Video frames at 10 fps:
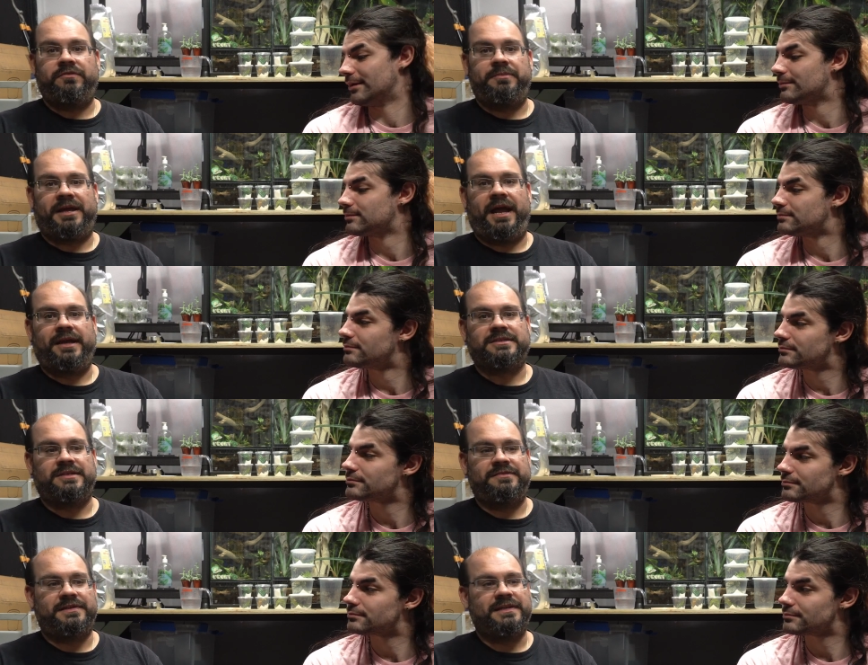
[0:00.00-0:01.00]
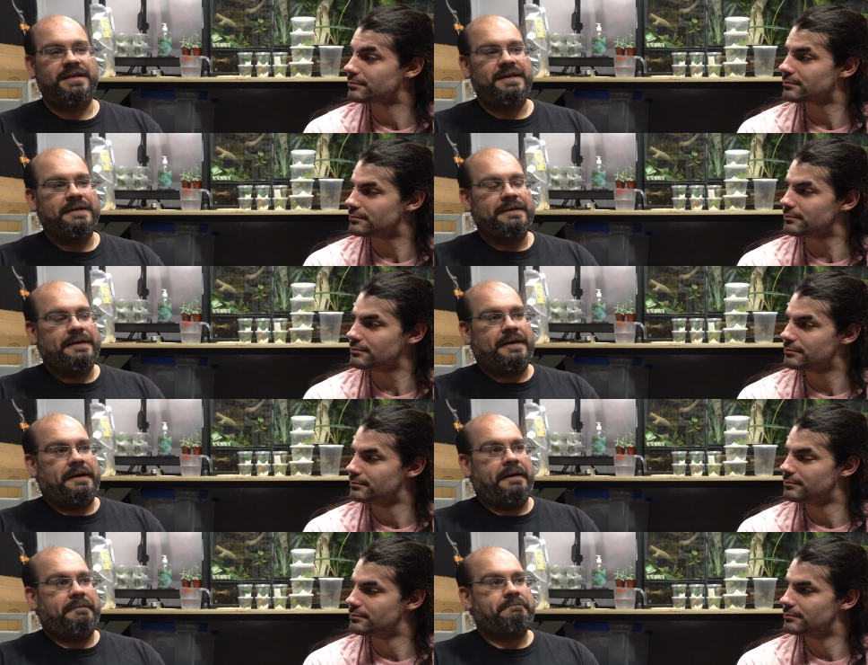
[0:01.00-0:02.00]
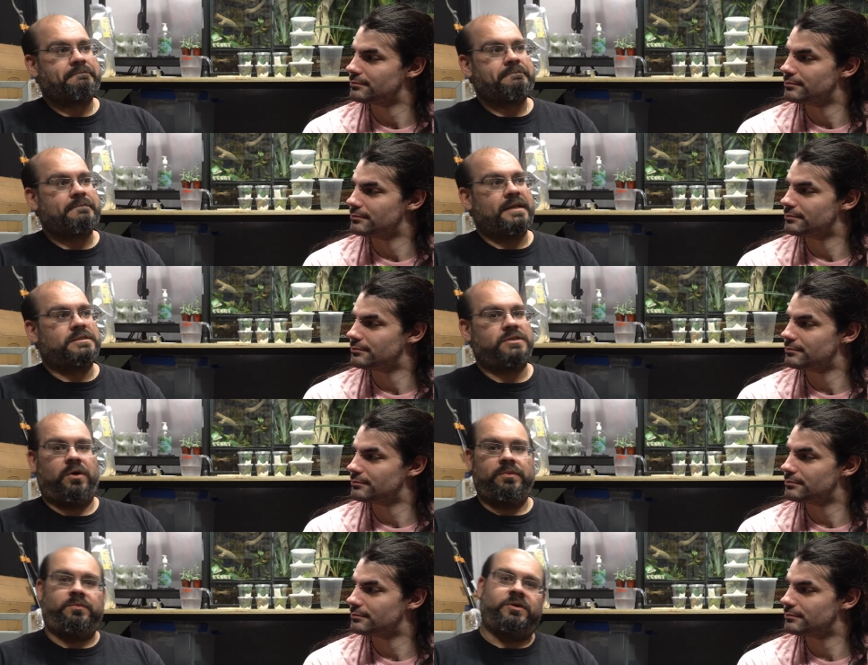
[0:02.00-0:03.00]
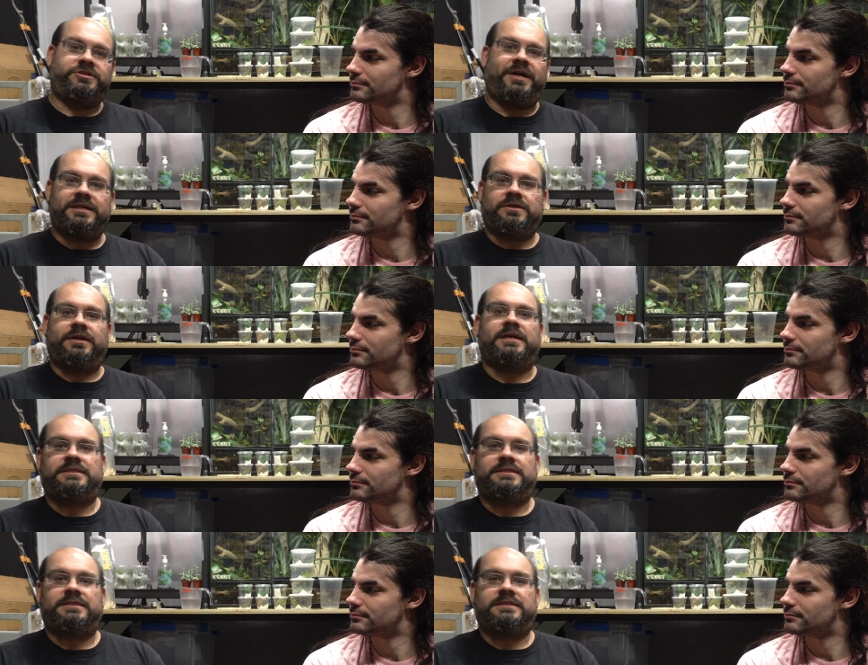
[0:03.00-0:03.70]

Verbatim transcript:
Speaker 1: love the mechanics of it. Um, so what you guys are not